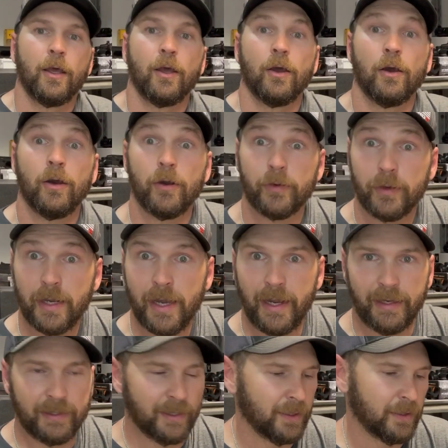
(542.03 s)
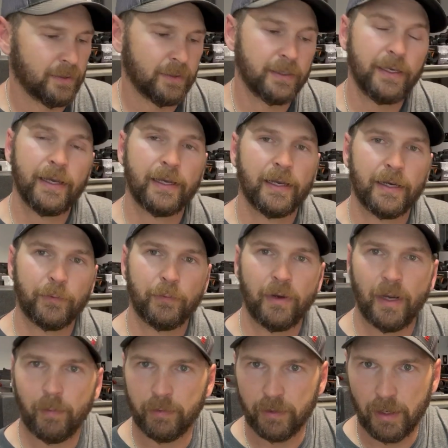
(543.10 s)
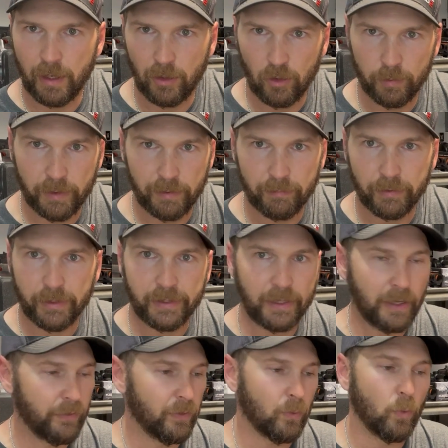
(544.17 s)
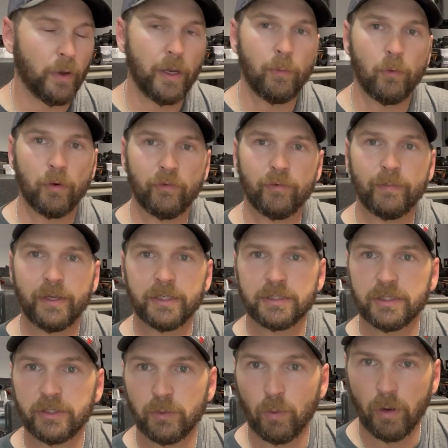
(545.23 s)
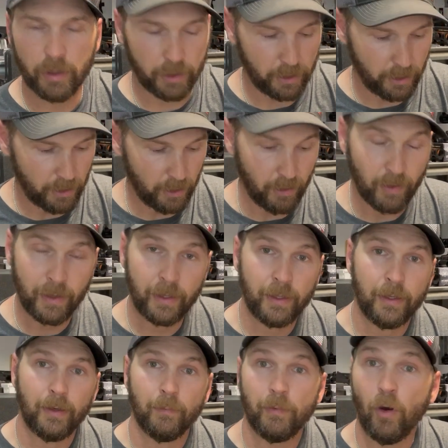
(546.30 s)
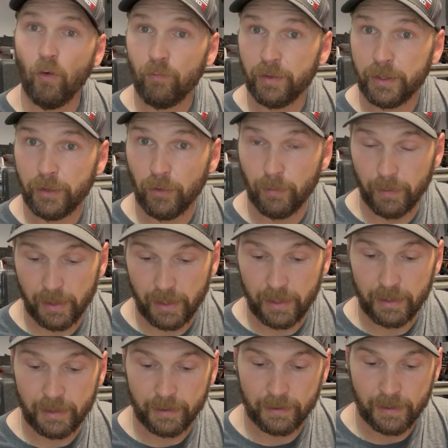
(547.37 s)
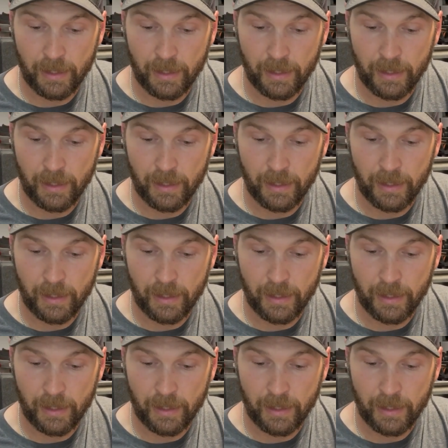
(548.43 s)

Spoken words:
All right. Today I kind of rambled on a little bit. Probably gave you way more information you wanted to know, but hopefully you don't mind.